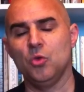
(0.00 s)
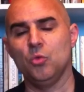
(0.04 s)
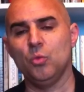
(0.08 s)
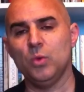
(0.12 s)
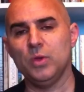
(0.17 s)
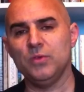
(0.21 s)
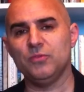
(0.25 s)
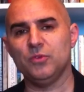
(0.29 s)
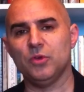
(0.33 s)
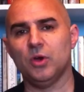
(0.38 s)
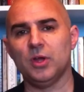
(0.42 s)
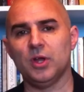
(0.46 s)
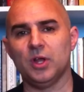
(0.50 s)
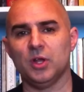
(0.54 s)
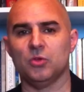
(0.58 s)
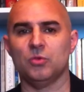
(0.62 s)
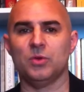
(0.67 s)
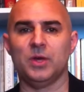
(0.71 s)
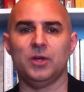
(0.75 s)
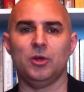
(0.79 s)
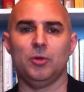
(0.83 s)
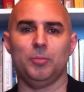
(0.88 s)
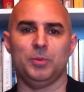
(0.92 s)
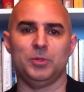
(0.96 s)
We've got a
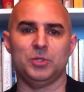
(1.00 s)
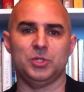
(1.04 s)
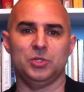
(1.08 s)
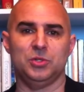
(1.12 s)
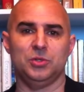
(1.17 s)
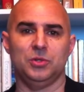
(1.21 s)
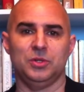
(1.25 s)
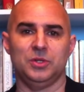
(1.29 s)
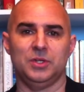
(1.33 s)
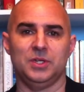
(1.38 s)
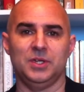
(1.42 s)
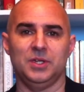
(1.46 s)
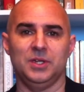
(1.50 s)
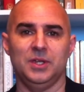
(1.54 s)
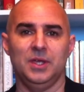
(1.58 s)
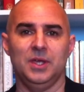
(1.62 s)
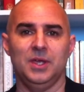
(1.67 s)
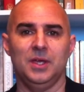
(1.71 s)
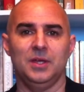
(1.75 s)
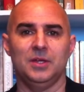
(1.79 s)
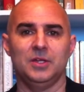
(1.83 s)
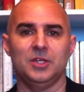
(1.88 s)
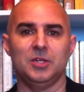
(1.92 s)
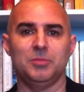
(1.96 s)
great opportunity
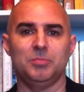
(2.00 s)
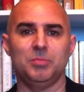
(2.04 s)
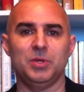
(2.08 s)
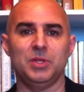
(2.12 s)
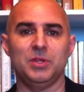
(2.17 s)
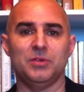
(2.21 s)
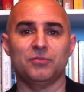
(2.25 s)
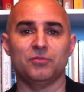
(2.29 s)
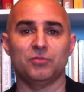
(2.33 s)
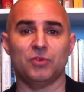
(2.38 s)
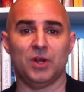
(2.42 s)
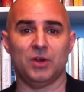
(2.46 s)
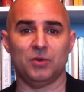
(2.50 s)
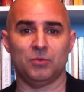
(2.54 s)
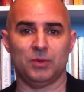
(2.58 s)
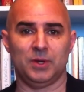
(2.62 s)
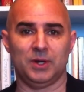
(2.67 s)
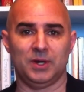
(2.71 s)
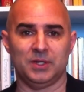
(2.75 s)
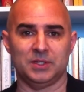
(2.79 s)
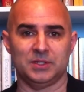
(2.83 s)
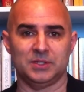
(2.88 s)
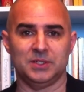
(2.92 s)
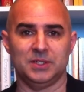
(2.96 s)
to be the front
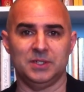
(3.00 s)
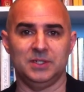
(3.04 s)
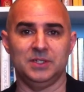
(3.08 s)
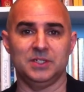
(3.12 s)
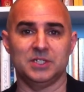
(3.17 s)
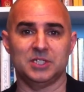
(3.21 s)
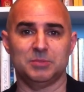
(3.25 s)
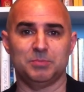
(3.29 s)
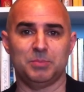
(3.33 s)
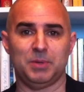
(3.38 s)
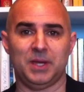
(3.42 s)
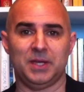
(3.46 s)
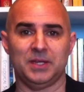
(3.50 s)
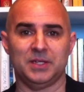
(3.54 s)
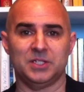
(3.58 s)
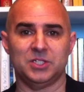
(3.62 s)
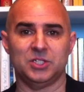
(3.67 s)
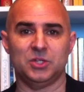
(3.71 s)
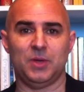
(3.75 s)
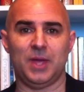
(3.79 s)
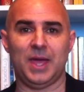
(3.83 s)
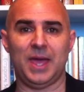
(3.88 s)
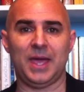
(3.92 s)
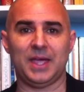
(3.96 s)
runners in this space,
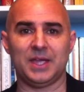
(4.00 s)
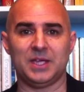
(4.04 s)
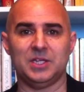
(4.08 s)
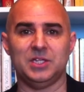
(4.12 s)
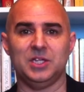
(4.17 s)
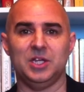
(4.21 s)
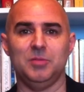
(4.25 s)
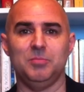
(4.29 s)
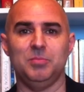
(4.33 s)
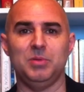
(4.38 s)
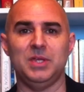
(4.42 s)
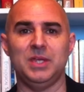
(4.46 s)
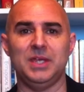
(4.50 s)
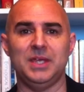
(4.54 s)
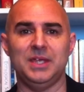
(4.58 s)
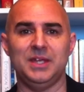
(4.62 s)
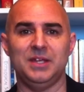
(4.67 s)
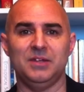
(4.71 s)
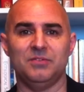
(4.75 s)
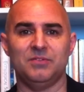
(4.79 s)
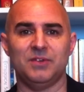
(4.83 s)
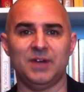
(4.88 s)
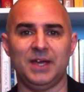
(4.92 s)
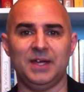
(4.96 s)
to actually be
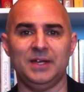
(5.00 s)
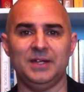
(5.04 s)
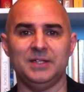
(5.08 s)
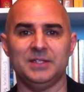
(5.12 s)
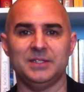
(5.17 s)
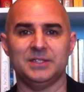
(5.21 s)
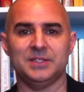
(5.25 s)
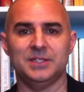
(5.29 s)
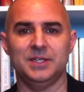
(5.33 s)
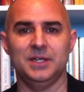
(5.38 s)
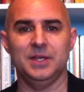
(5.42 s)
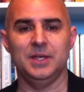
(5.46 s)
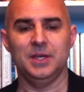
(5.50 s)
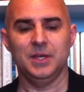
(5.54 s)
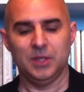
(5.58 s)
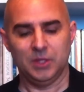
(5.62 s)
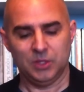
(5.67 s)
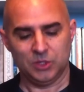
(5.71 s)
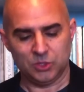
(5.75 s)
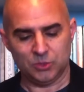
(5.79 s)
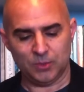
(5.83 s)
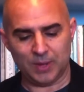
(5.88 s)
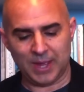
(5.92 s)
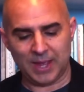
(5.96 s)
innovators,
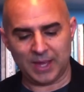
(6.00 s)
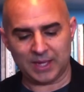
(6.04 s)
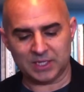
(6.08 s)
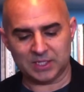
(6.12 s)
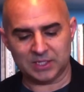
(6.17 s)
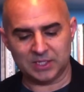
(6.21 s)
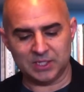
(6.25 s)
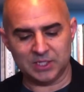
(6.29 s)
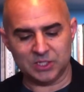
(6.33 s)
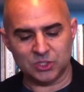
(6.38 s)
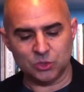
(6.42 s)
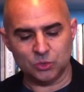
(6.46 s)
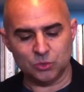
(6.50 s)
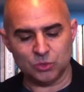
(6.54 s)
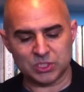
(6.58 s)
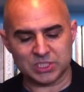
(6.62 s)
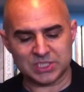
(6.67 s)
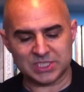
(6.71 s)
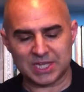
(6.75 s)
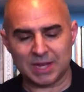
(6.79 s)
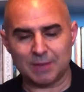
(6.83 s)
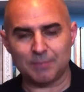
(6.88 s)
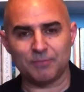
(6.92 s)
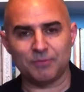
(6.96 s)
to actually do
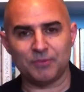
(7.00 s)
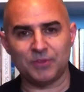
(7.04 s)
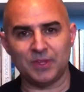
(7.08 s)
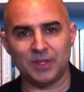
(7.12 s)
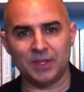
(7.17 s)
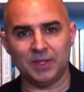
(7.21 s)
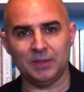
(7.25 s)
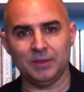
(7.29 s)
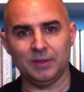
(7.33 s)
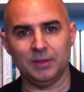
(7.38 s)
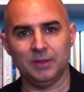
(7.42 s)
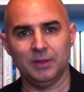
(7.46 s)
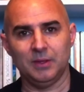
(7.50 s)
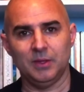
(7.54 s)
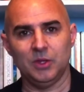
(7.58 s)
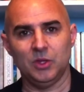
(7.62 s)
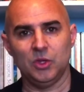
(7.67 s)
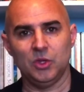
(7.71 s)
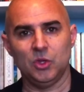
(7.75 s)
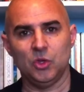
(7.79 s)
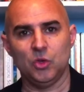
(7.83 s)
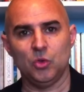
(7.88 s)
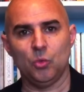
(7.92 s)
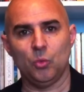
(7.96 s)
something
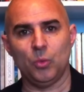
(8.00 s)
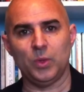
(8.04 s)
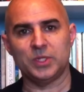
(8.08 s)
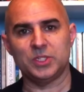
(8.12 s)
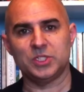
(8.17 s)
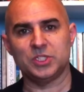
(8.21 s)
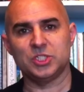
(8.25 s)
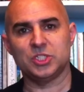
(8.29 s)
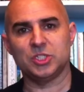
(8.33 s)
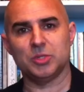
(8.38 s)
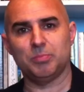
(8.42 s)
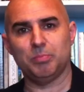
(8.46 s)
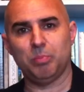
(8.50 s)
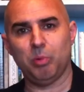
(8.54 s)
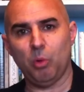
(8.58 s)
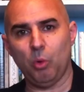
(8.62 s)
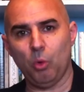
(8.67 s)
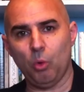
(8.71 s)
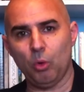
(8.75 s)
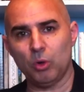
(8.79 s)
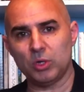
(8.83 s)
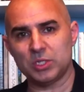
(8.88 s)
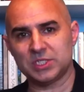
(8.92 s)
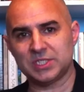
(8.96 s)
which
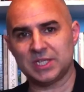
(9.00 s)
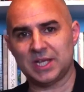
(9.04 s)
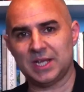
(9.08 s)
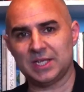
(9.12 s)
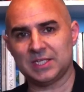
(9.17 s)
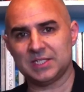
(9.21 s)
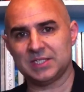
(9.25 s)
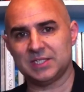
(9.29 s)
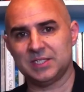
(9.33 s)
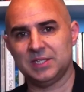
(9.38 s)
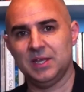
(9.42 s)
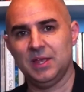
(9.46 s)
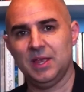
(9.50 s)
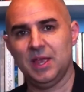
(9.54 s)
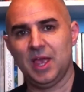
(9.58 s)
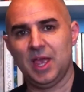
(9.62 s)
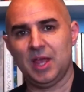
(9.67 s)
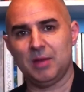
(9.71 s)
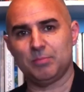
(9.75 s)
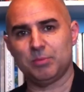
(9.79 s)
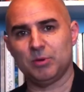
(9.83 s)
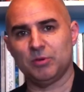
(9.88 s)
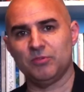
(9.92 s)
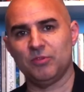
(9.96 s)
supports us
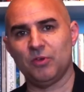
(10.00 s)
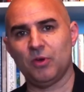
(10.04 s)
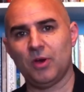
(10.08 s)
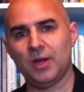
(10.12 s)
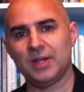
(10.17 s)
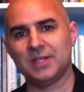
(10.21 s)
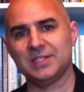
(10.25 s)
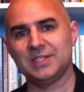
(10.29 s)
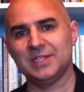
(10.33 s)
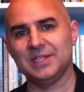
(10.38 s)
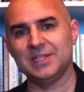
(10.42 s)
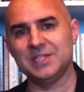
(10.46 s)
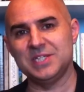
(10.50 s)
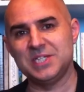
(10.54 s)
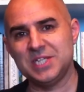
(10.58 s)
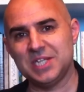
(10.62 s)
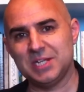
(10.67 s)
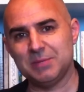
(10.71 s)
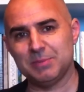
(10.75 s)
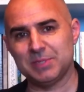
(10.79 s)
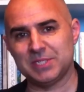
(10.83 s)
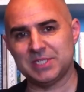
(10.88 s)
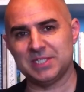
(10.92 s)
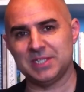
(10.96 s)
and provides
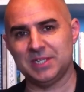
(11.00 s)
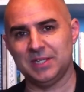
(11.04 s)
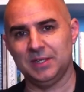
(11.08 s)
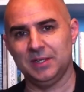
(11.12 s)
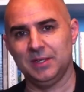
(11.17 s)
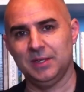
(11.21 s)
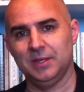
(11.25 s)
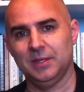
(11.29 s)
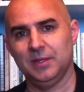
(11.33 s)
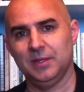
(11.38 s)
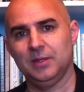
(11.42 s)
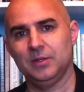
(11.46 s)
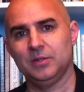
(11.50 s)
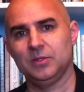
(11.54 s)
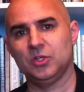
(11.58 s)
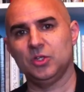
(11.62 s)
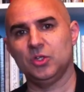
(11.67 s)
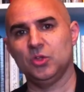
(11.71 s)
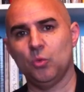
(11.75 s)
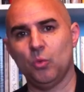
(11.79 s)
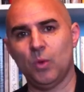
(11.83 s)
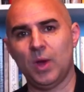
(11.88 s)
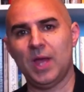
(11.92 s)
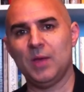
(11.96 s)
legitimacy to
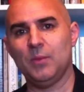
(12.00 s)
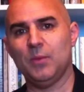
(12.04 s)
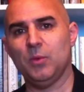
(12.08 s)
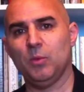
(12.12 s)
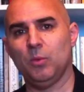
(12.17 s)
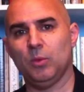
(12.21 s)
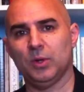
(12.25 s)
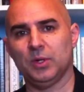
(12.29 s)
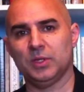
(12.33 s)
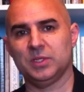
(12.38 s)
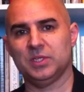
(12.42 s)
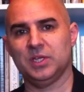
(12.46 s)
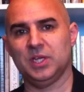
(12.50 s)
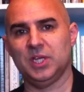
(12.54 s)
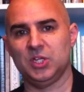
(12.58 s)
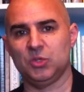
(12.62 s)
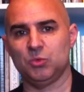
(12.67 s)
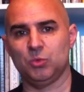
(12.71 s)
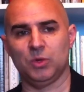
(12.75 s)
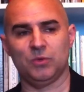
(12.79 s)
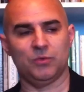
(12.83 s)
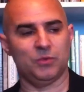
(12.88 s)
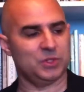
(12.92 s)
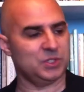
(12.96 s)
the way we want to teach.
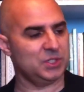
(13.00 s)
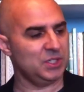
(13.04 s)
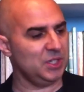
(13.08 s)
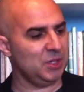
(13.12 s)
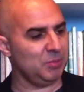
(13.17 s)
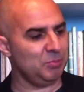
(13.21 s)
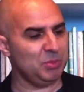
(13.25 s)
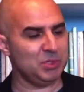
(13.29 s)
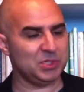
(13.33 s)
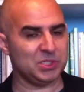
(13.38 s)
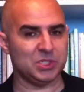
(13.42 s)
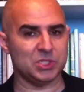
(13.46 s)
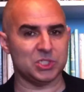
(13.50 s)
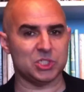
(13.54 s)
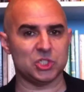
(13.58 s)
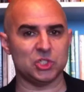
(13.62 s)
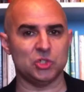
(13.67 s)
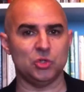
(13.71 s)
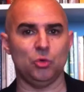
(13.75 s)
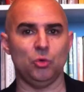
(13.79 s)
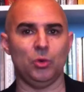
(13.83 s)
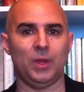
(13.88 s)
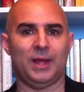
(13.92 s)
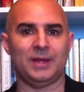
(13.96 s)
Whether it's in a business
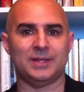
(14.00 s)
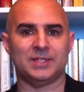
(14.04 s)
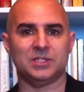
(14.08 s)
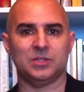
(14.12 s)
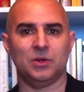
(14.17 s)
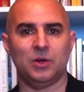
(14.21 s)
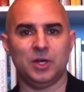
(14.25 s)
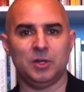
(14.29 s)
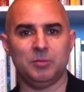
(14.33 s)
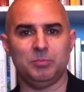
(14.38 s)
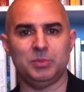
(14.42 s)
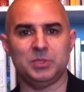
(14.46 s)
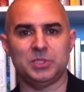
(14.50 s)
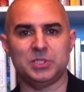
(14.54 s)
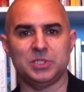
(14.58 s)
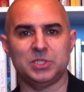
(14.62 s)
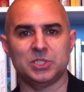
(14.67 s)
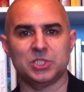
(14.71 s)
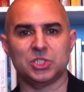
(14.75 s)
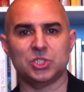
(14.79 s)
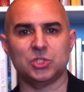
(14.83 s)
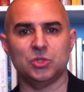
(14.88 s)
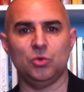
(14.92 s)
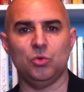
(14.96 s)
school, outside a
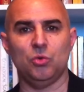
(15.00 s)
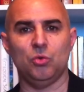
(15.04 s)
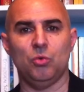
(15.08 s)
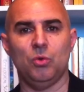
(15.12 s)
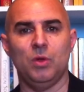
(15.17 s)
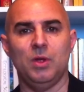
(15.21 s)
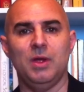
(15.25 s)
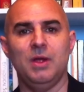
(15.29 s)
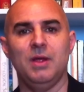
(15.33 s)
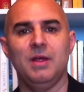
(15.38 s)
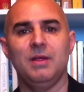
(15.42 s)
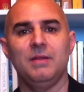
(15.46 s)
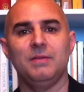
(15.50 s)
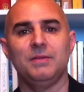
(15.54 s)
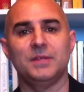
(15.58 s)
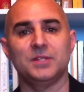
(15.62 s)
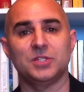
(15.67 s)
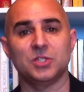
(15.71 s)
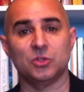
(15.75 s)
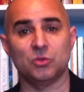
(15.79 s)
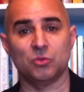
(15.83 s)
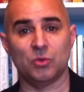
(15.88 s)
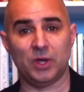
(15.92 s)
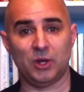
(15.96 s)
business school, there's
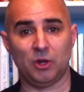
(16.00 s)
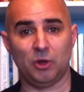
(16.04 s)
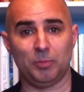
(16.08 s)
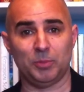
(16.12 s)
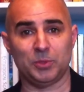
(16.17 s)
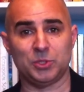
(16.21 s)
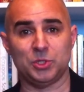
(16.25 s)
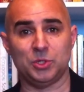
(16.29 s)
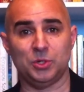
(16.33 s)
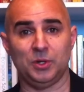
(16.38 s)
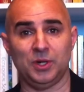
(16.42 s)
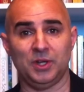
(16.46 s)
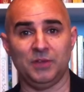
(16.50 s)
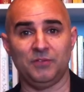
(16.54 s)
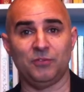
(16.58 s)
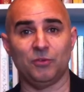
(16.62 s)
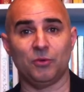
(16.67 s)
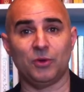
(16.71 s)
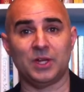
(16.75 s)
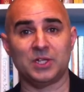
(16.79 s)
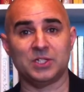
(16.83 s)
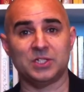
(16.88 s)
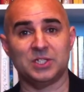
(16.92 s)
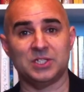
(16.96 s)
a great opportunity
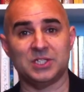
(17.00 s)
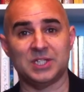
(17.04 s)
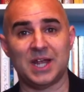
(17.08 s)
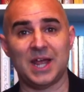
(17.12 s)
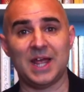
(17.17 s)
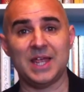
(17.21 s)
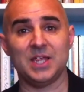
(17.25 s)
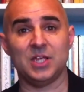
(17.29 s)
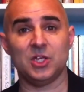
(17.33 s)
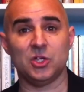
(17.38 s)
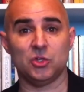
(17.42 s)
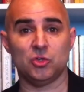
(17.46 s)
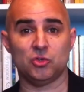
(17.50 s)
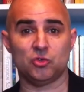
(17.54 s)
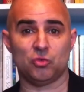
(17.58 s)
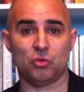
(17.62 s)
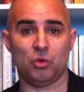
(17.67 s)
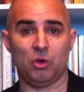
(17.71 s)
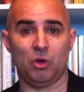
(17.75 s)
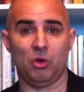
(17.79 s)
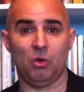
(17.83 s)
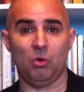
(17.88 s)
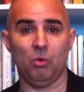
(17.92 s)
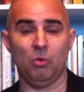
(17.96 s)
for us to take
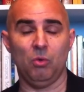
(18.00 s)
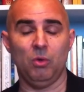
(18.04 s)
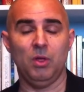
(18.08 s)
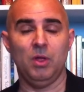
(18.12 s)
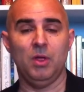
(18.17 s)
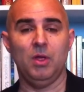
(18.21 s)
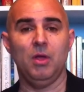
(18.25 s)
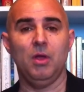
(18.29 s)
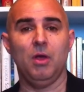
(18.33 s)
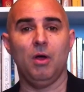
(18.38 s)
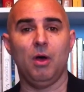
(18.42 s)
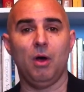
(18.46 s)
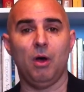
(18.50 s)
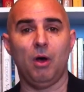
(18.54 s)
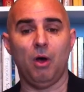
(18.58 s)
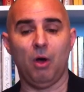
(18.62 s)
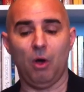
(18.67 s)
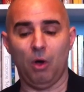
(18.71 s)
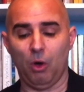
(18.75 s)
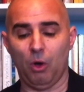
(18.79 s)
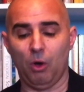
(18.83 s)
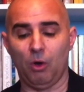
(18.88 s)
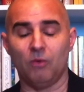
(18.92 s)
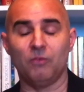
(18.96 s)
control
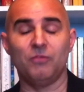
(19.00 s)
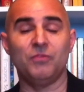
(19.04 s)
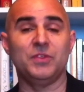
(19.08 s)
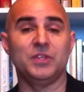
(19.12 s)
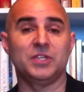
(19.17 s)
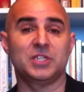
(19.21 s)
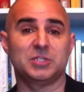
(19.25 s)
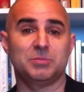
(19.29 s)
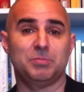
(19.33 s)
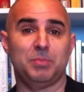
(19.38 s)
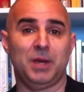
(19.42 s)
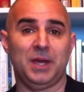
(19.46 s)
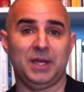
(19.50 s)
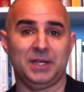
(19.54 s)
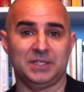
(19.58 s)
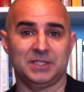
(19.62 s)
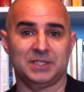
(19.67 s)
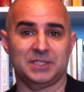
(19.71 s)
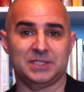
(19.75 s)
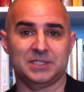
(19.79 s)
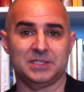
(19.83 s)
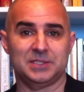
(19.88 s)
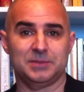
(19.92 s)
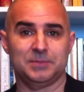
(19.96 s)
of this
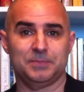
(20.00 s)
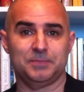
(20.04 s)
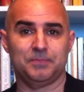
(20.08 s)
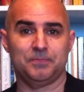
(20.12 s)
space.